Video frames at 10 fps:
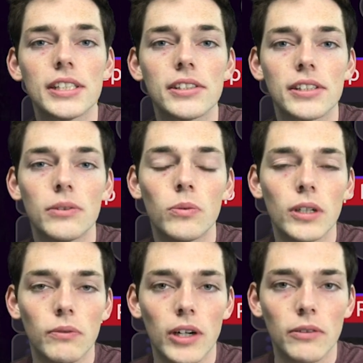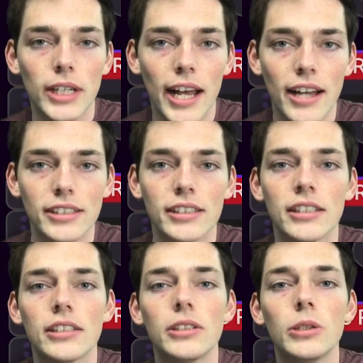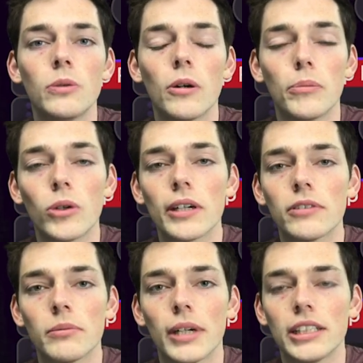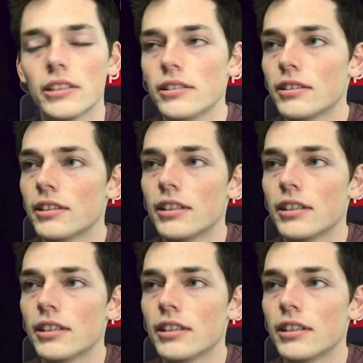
is the one where we ask, do you want more information?